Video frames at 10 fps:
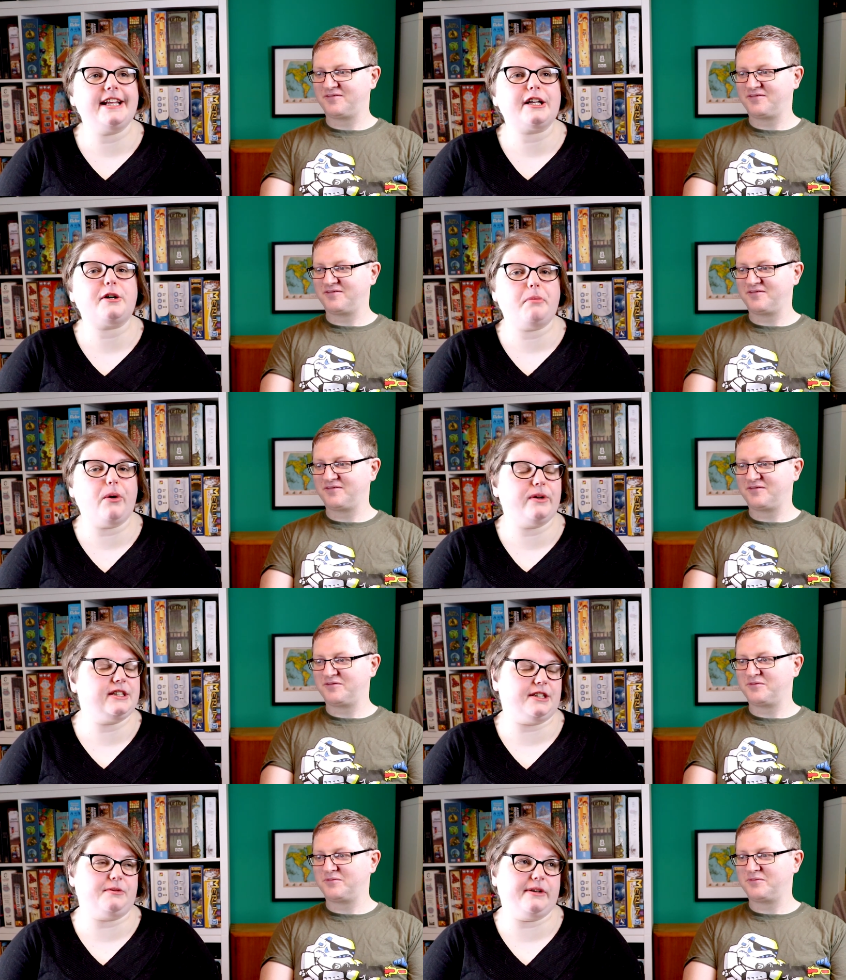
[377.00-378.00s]
Speaker 1: think the
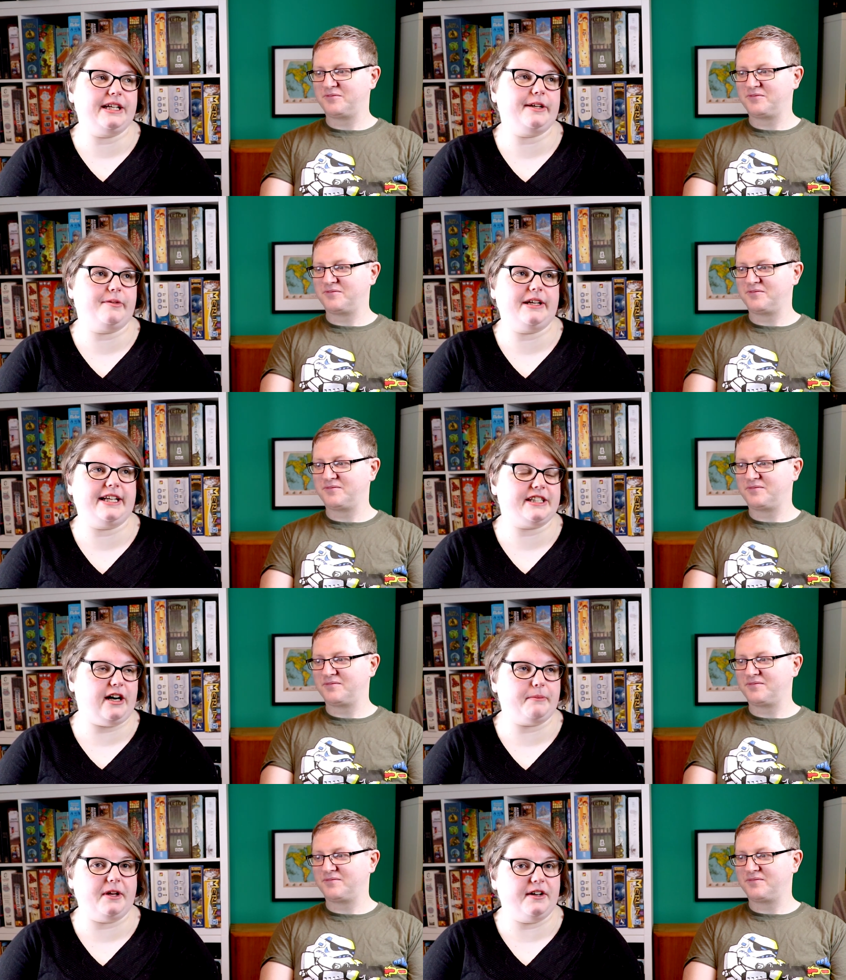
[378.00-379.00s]
components are really really
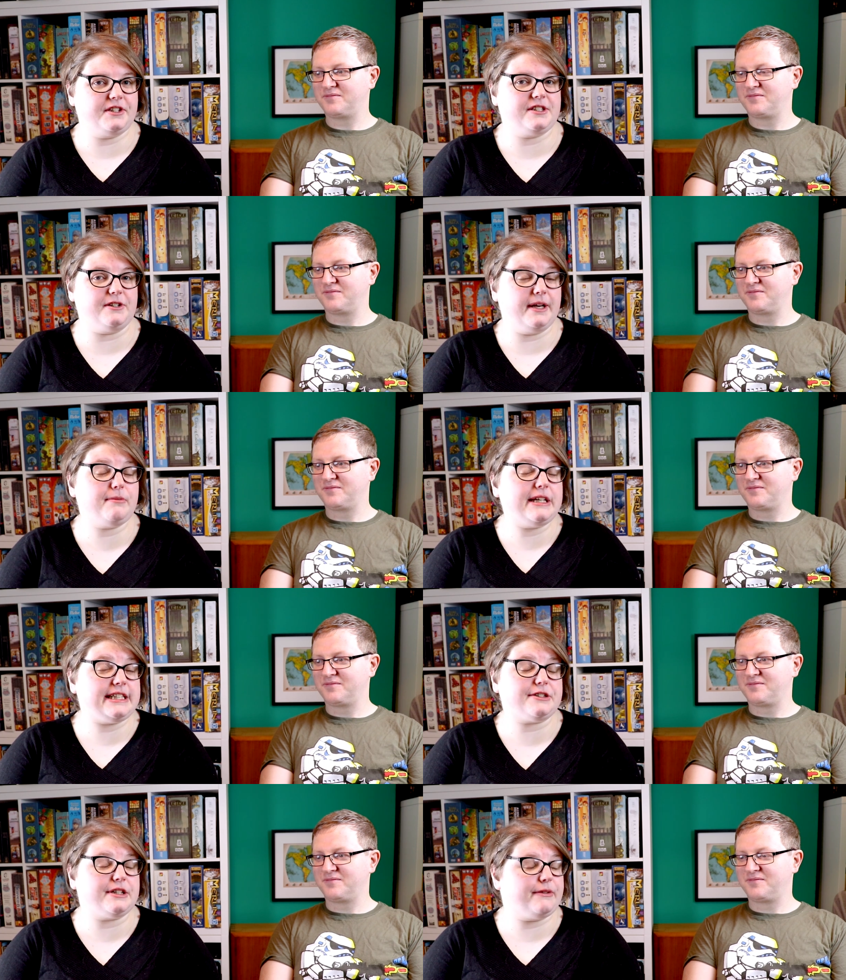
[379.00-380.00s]
top notch so it
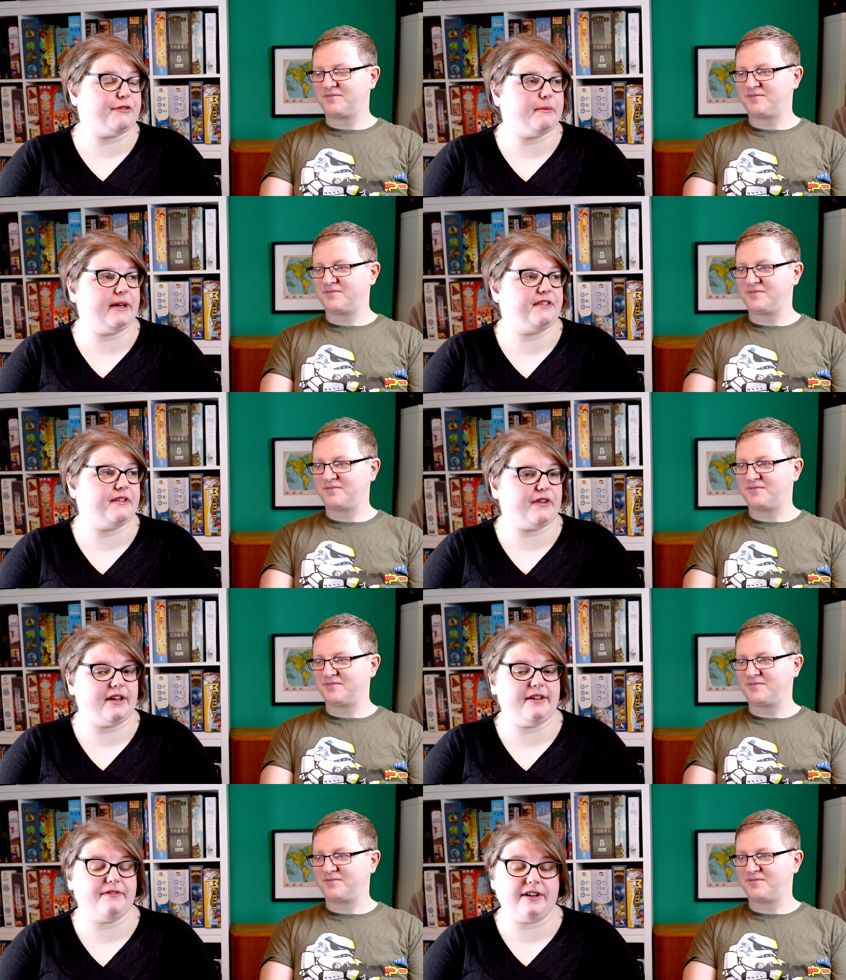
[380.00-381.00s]
really stood out for me as a
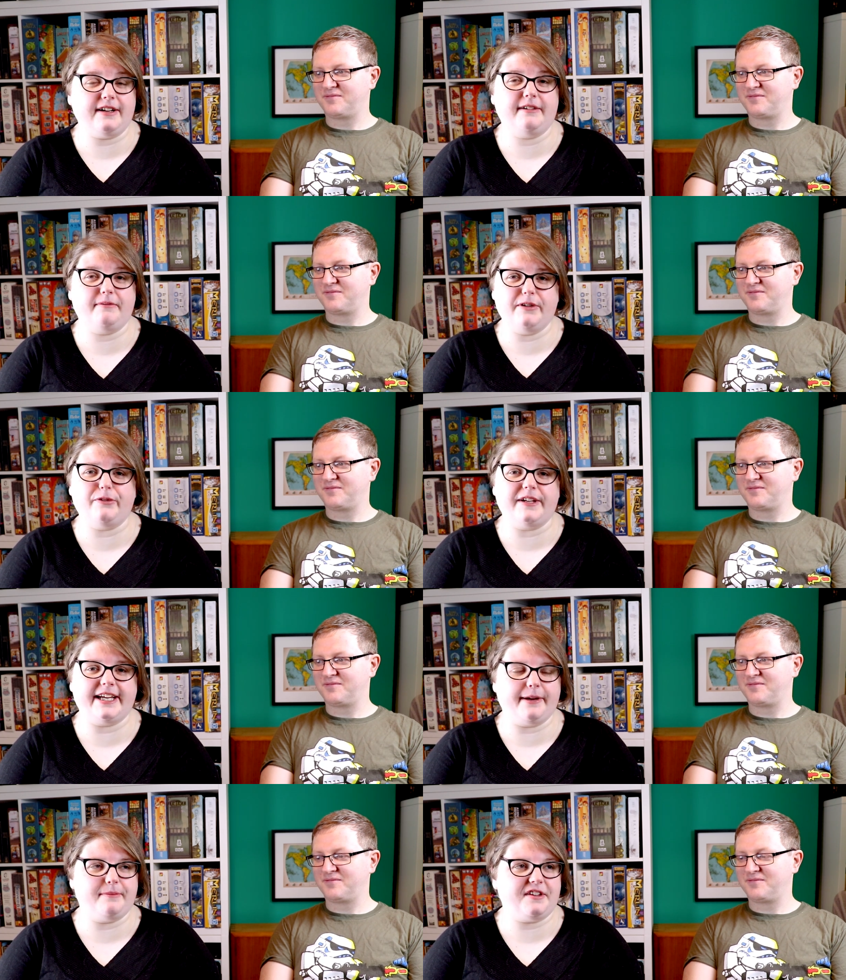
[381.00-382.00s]
very very
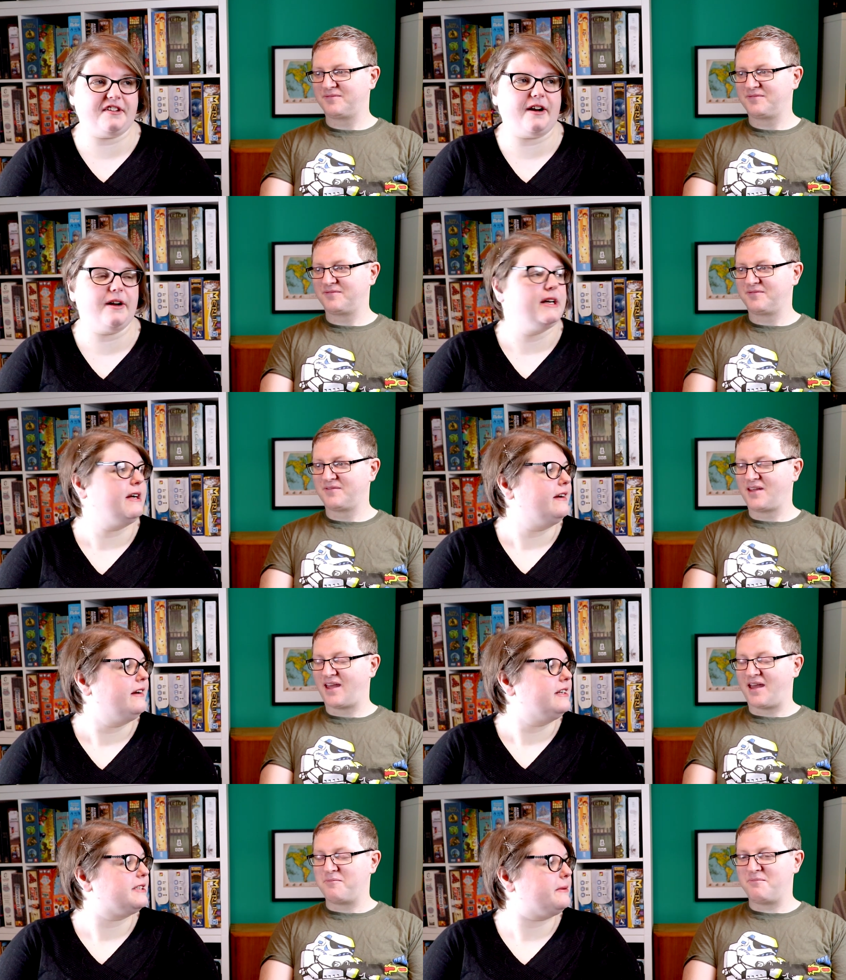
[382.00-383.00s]
lovely game this year
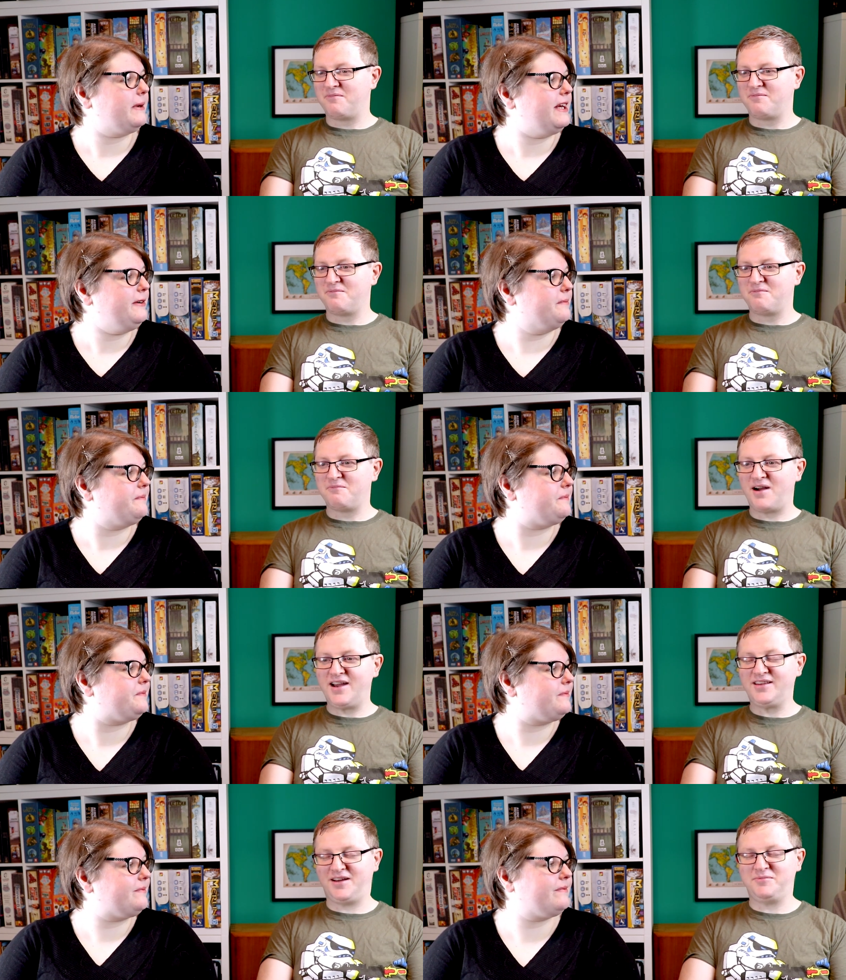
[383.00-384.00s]
Speaker 2: so what about you
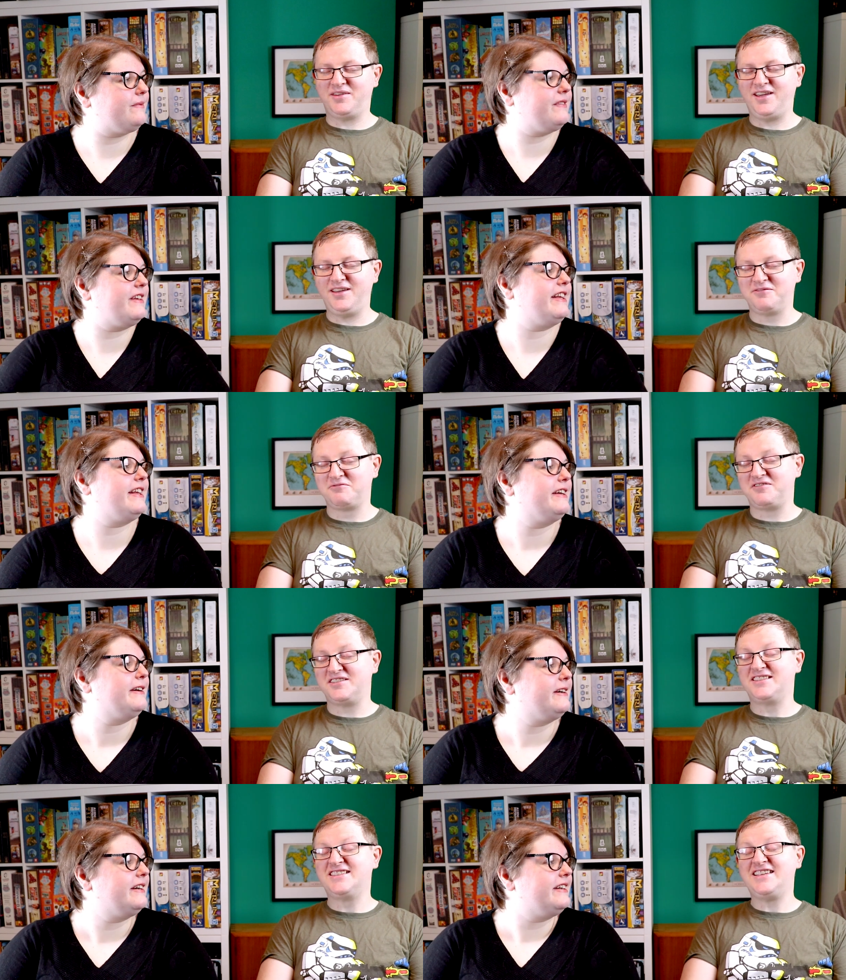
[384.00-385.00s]
my nominee
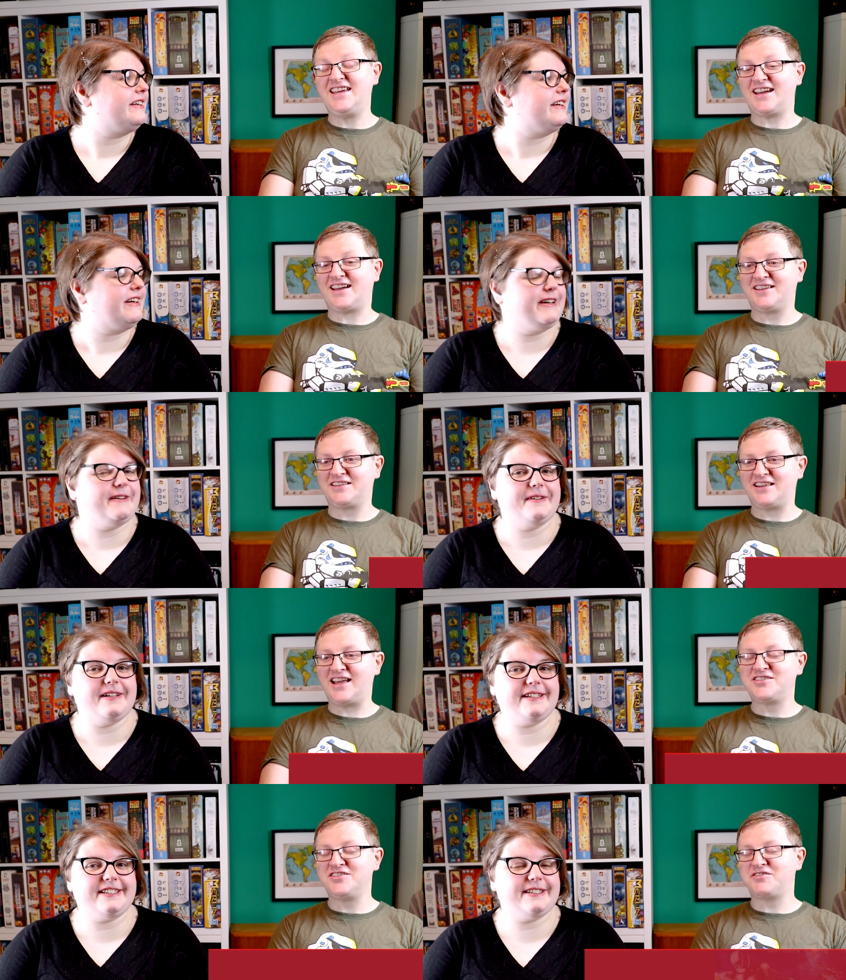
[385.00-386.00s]
Xia,
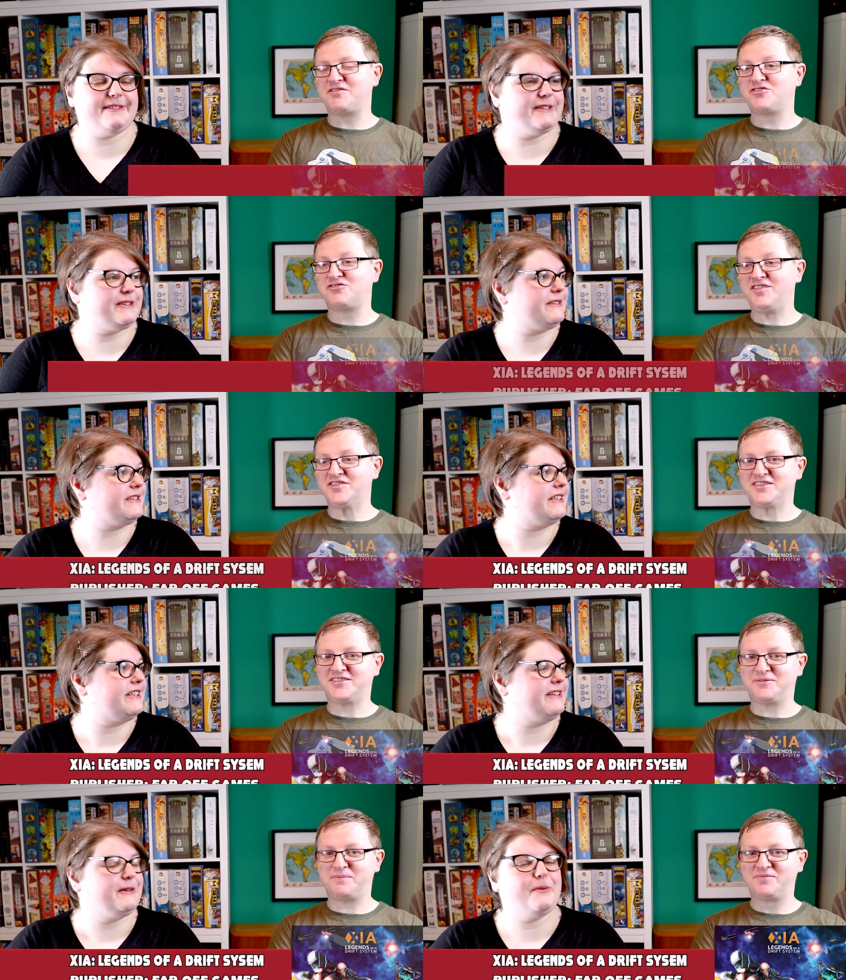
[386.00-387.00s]
Legends of a Drift
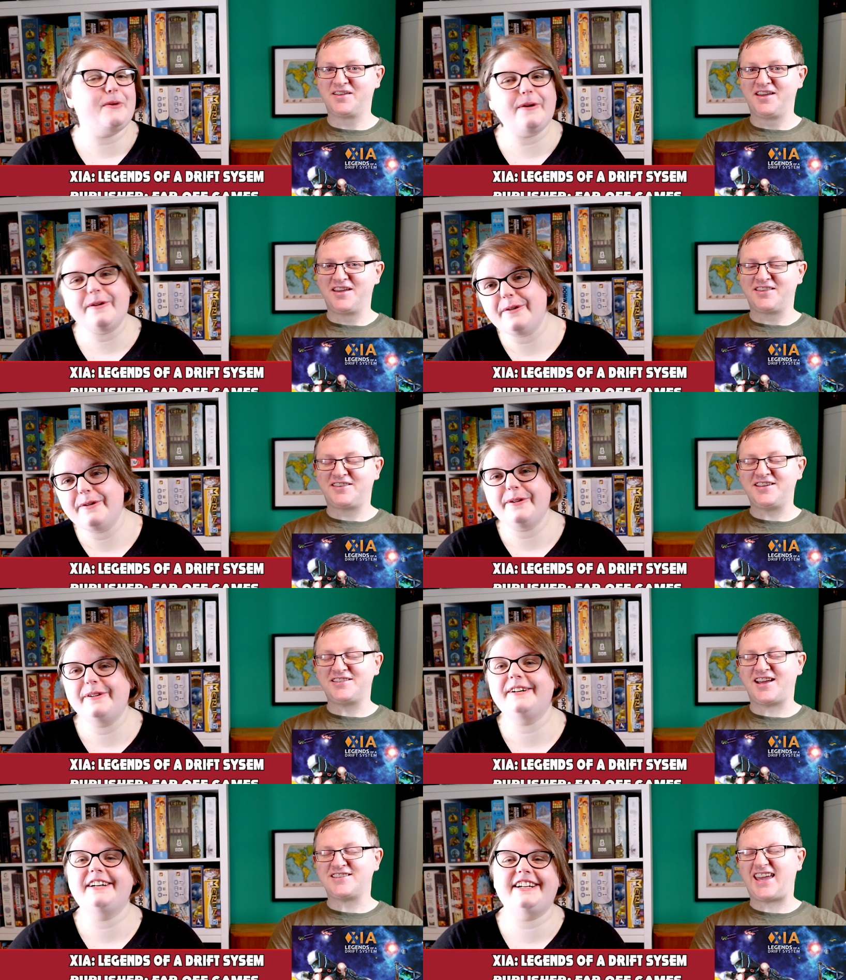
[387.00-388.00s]
System. Woo! This
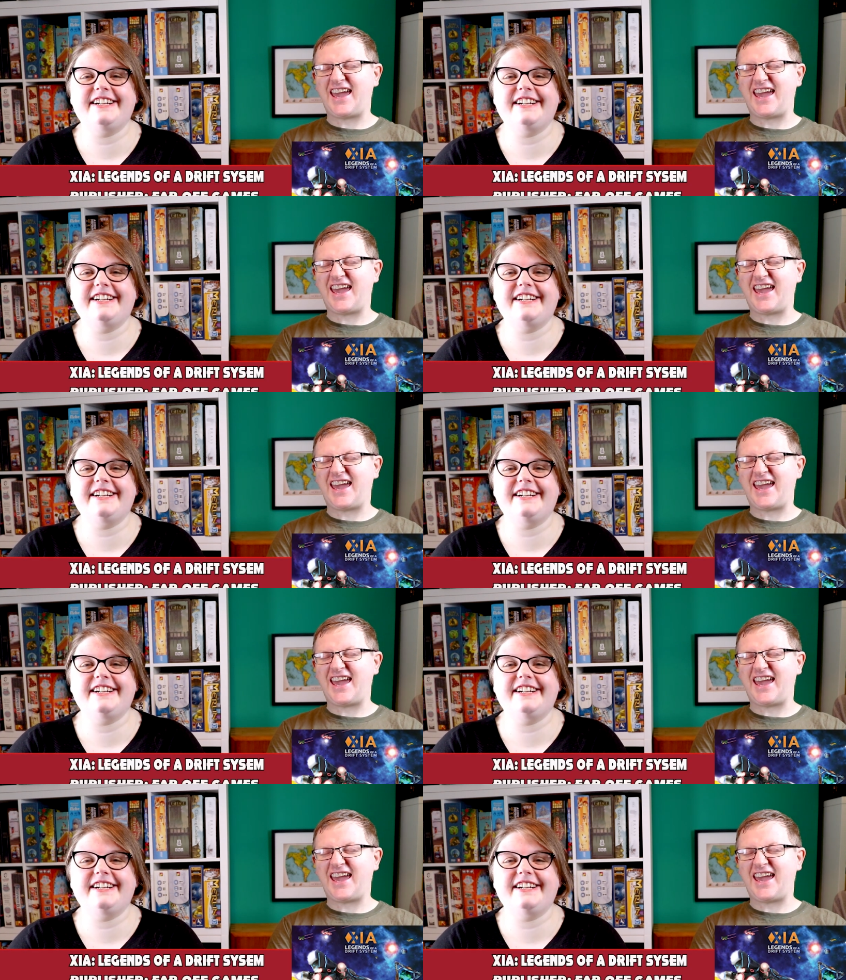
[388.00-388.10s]
has